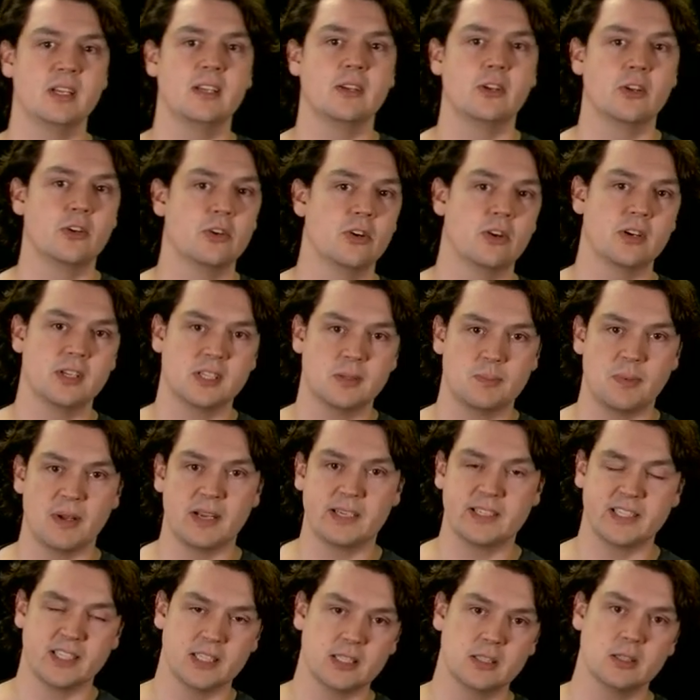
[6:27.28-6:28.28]
you're not
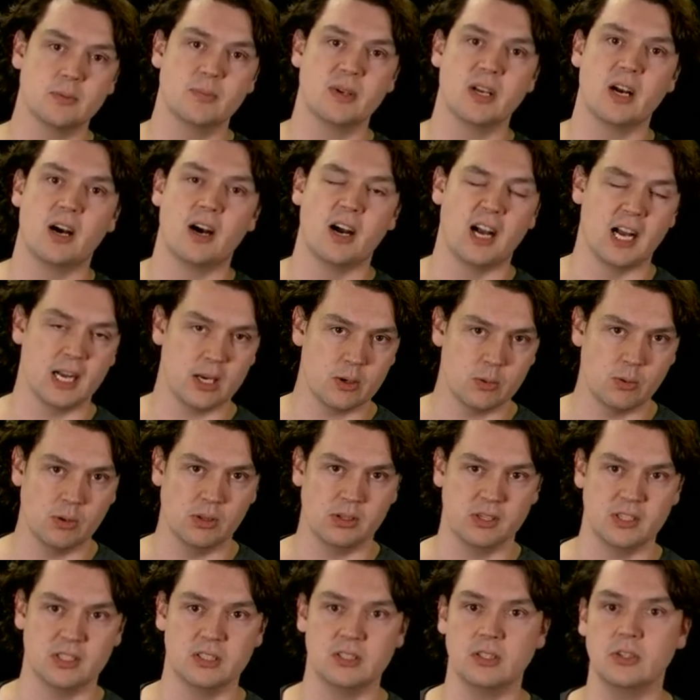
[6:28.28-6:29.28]
expecting it to be a high
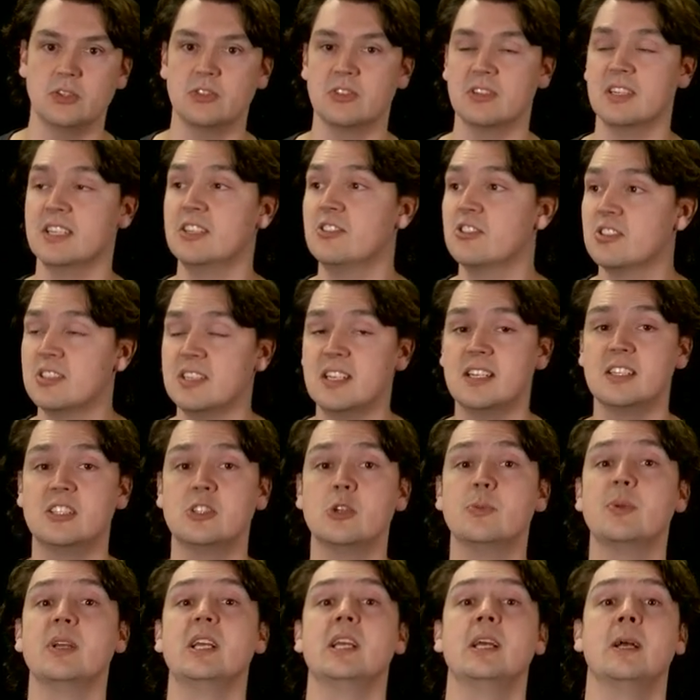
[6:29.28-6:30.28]
quality solution. It just needs
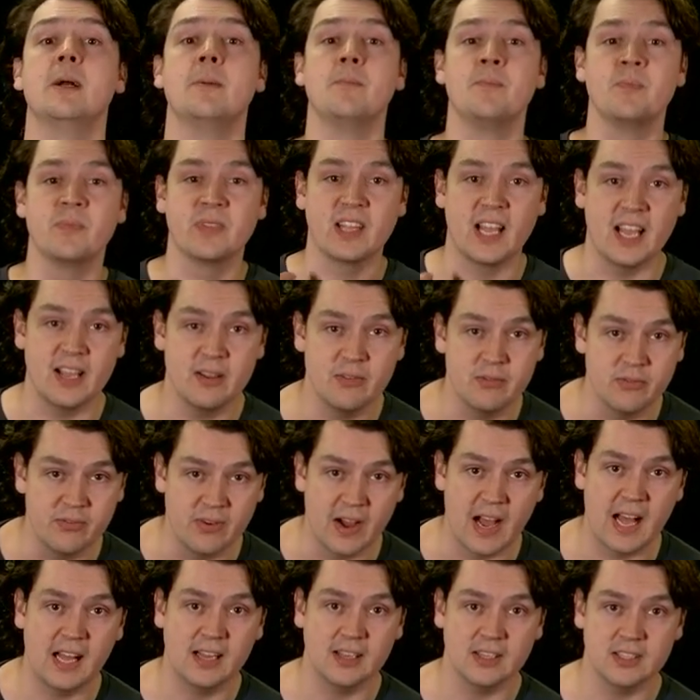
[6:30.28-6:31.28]
to be a
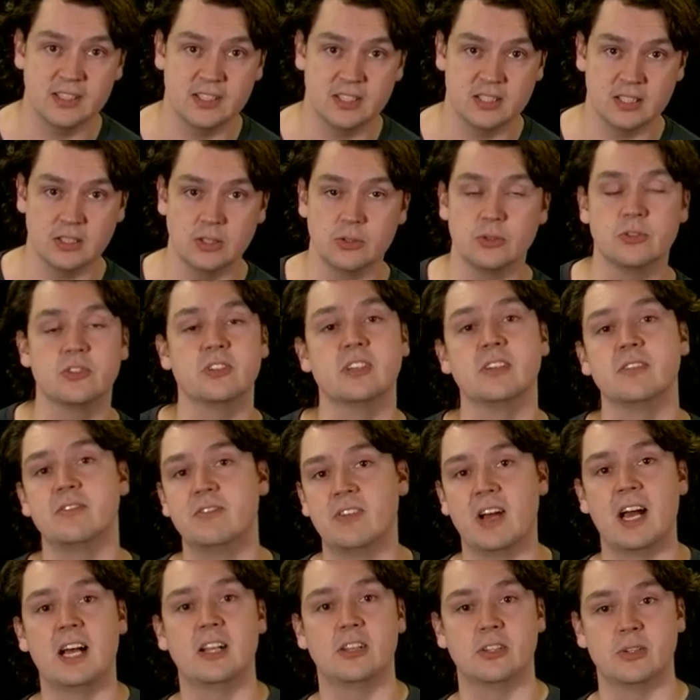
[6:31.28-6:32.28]
valid solution, a
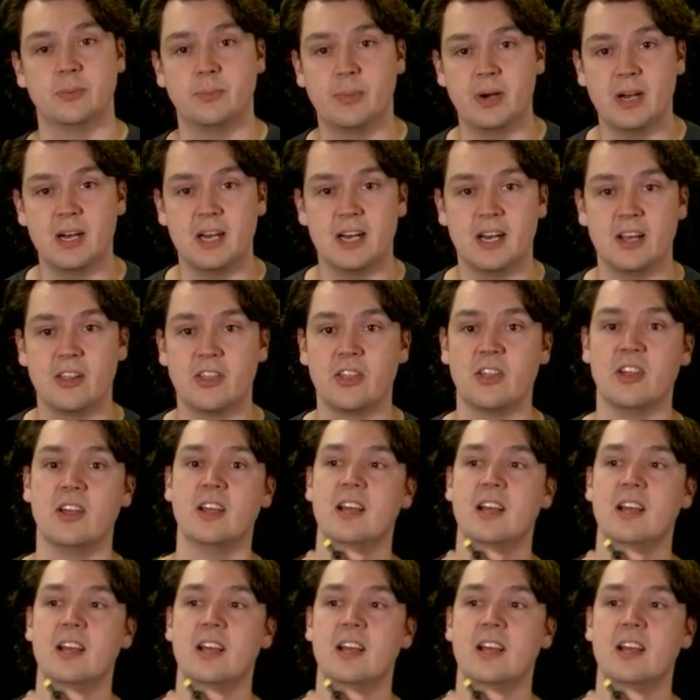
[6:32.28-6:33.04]
valid path.